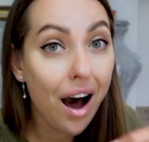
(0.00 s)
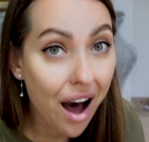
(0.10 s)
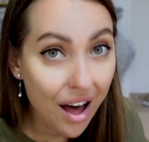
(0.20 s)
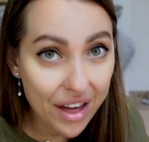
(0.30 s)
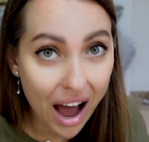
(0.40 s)

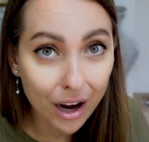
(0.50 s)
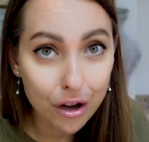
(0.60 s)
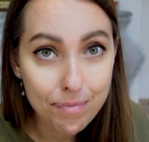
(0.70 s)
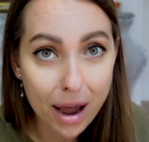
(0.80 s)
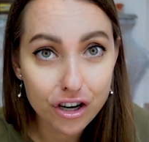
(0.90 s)
other
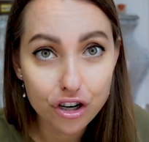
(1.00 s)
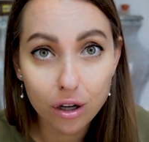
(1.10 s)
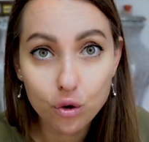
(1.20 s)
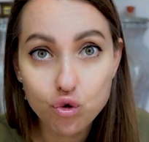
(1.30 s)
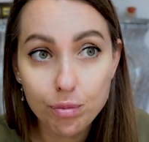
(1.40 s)
occupational
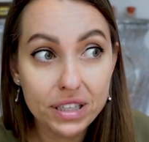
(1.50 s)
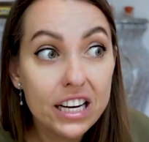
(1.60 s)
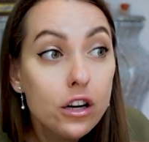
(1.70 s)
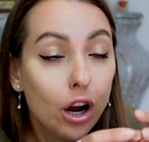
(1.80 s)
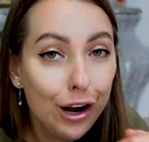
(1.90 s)
groups
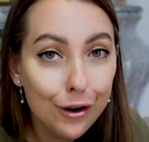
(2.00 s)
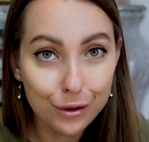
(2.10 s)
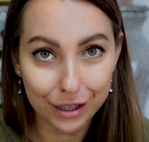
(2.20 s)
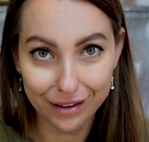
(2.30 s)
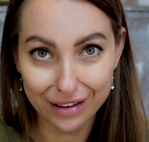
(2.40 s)

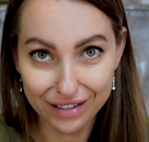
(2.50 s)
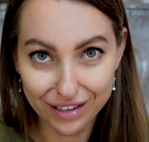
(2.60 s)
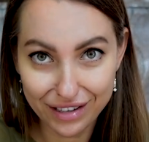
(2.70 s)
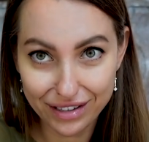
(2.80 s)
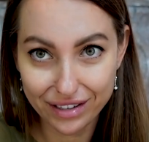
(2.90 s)
included in these
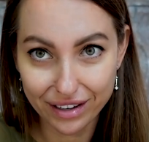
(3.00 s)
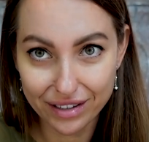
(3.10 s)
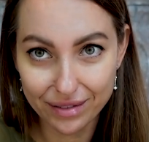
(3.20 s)
statistics